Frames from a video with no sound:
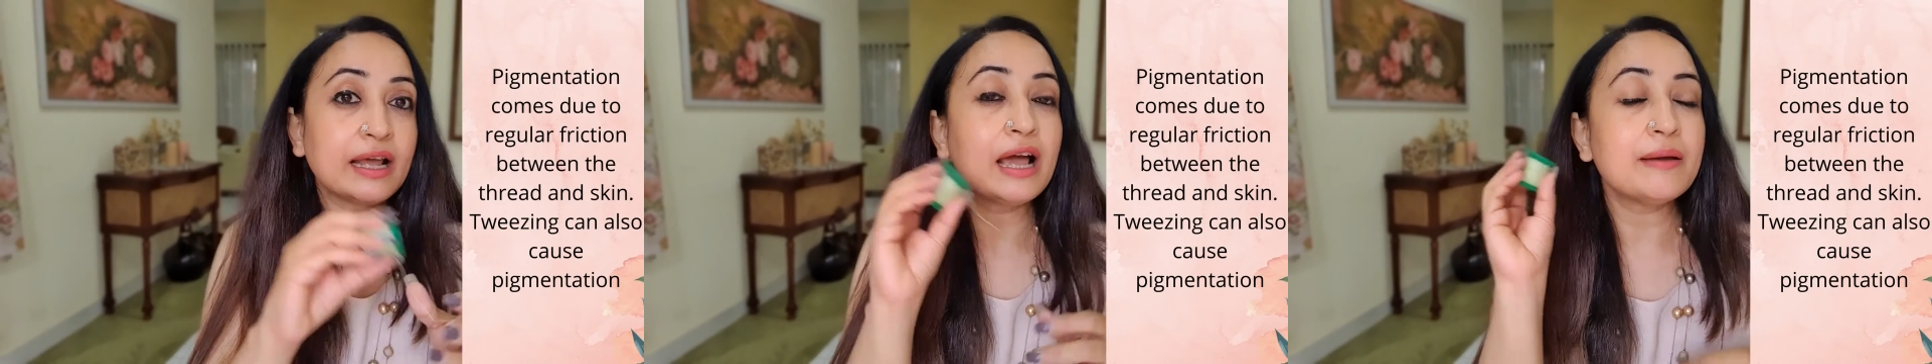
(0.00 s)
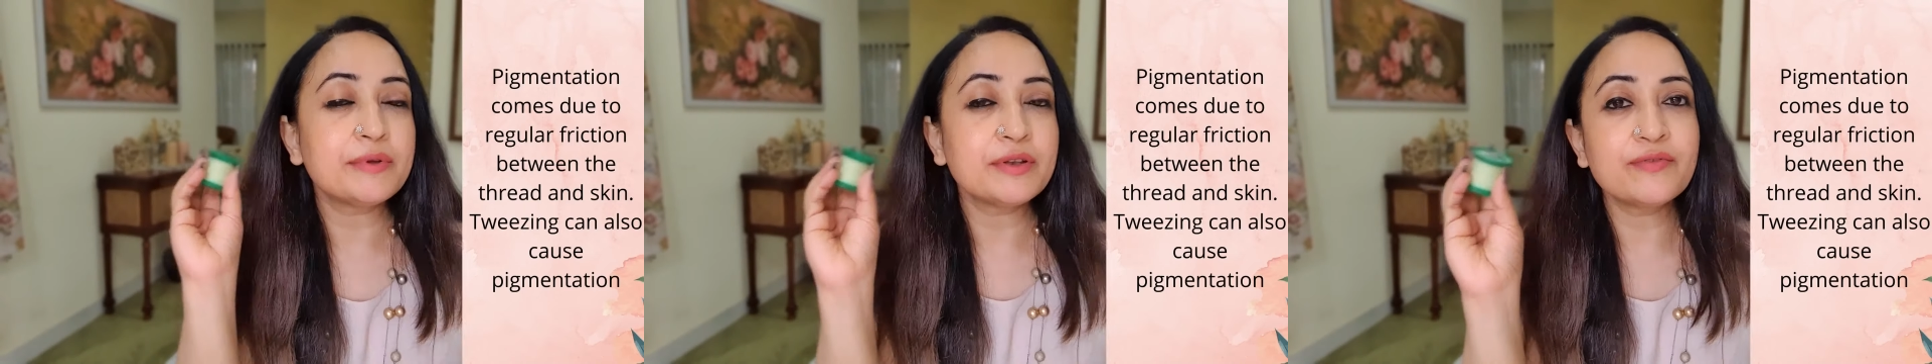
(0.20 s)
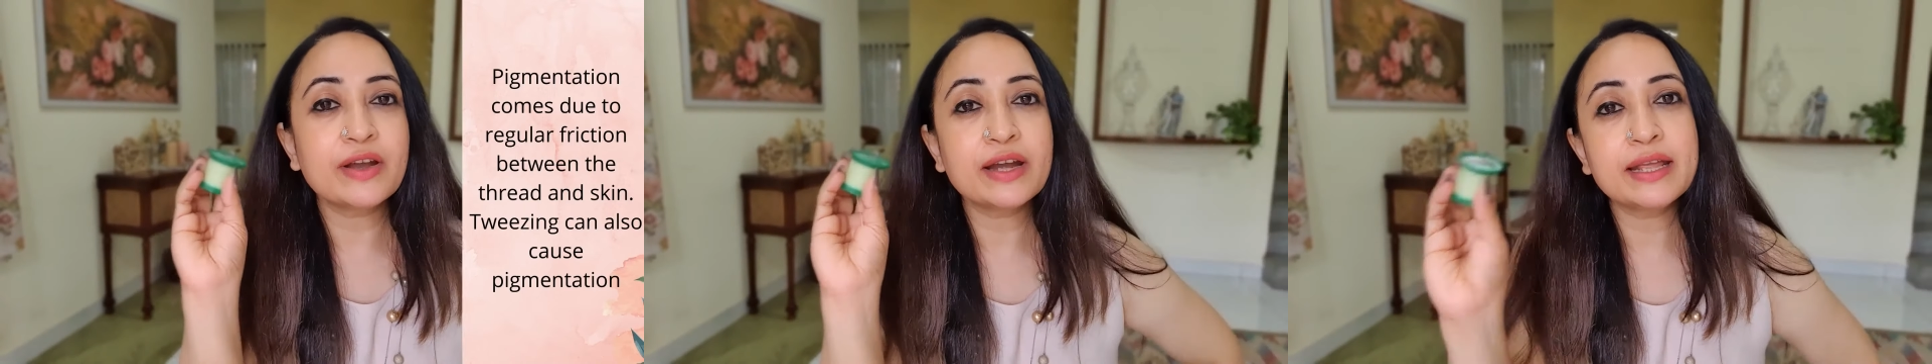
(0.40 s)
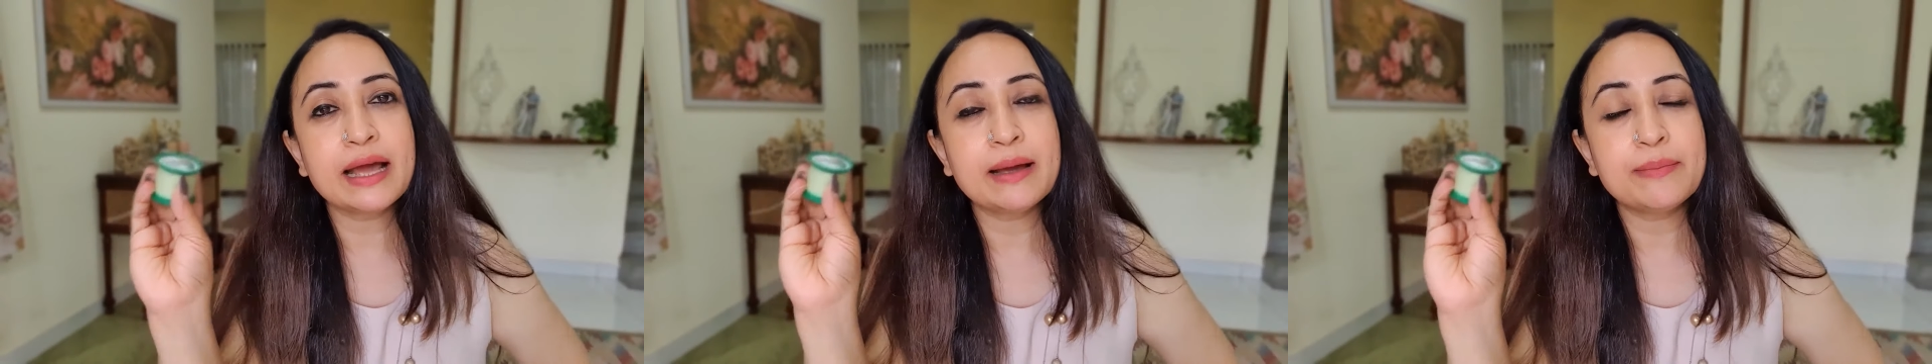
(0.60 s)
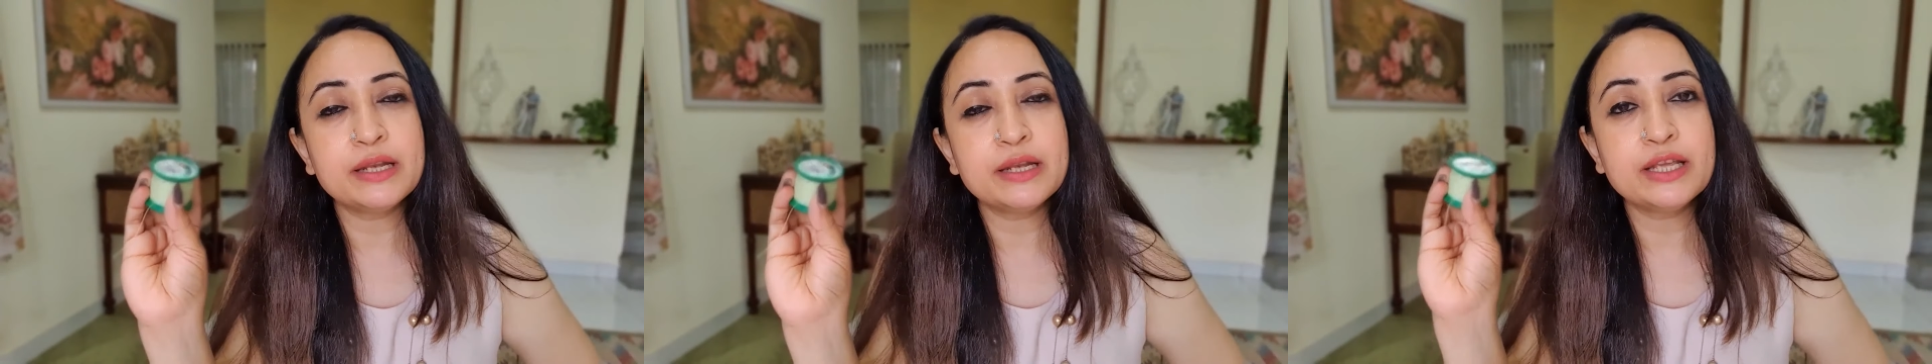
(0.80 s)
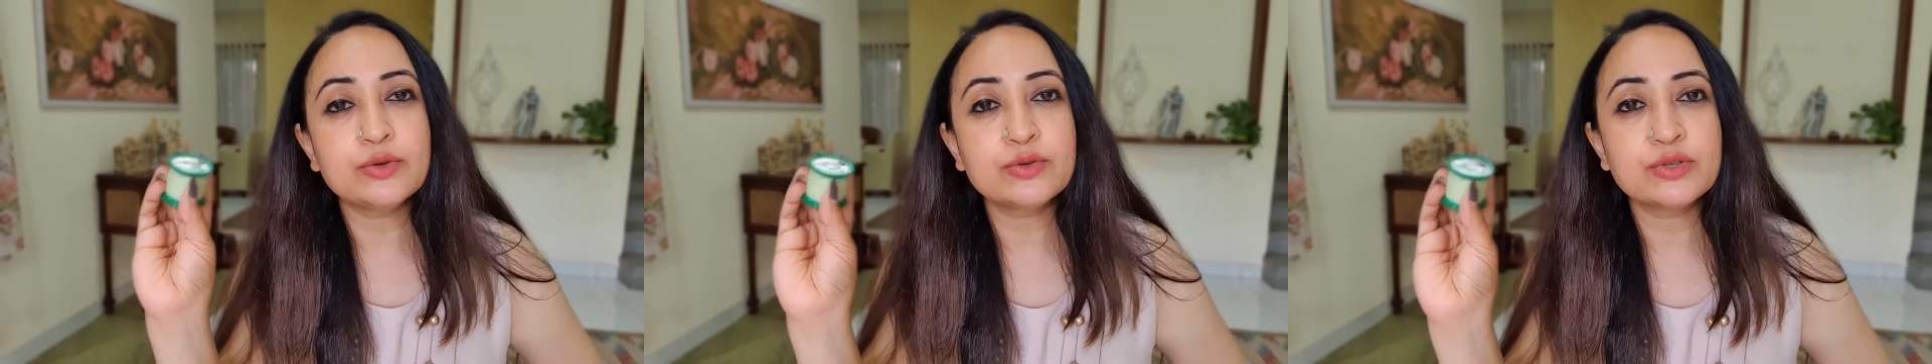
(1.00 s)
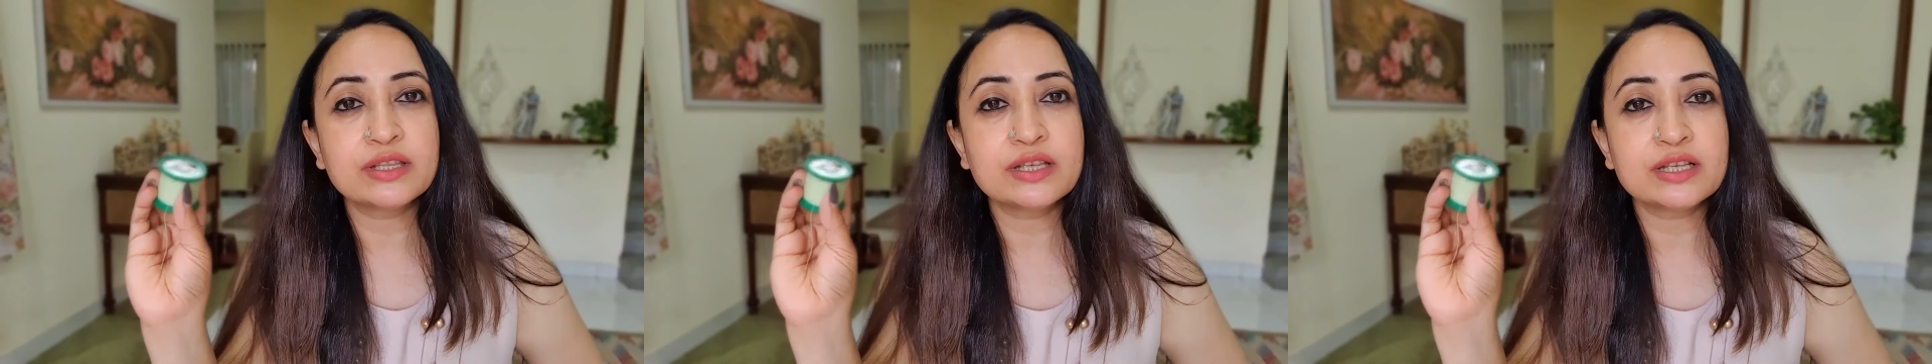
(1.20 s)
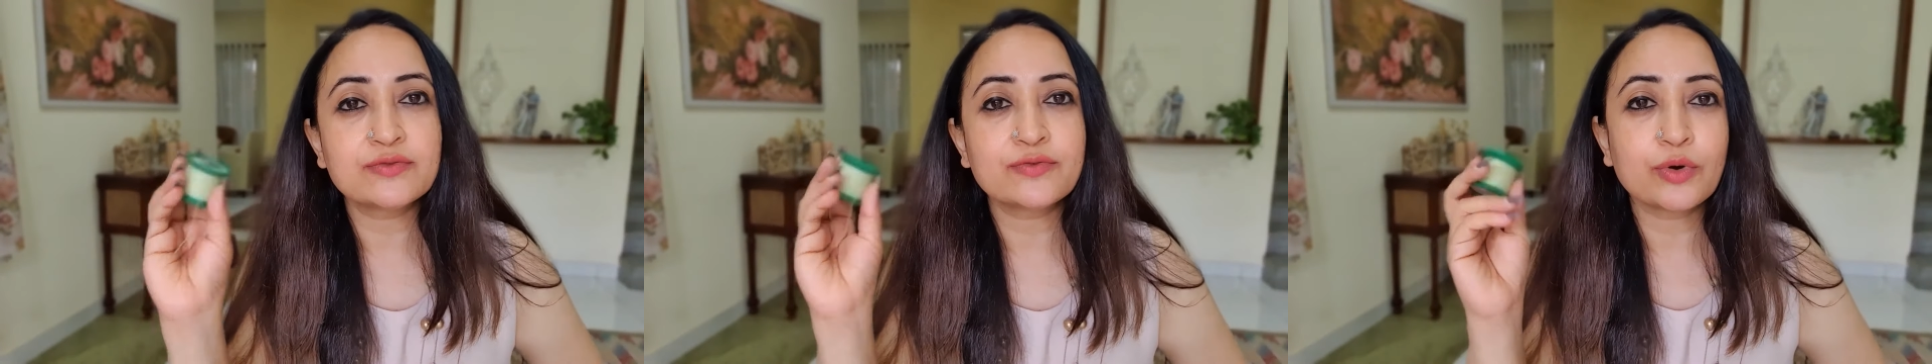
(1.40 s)
I've been very happily using
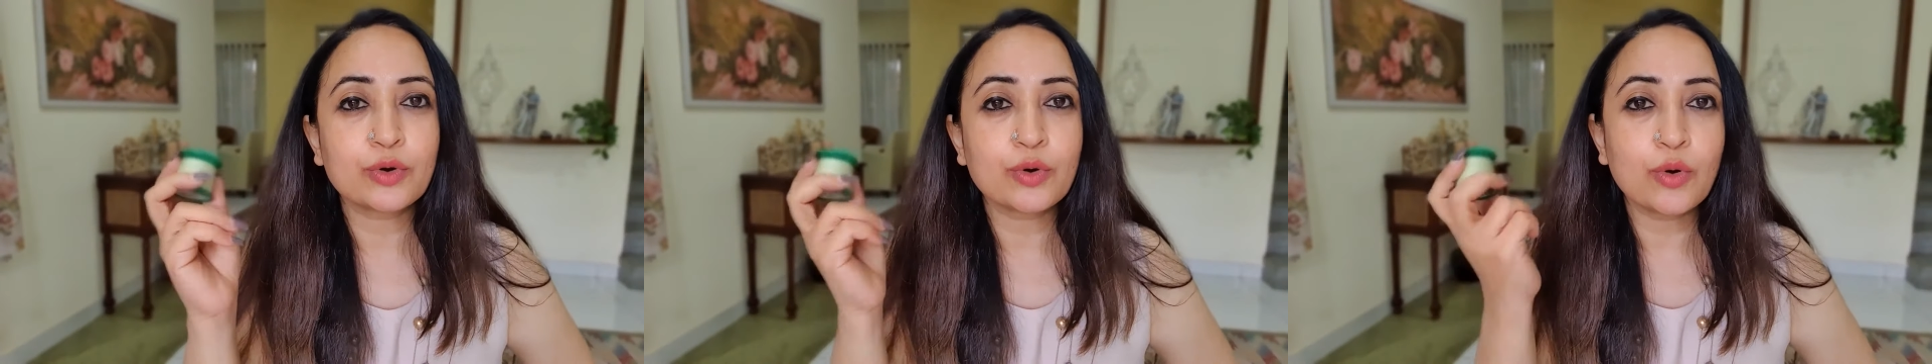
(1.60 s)
this for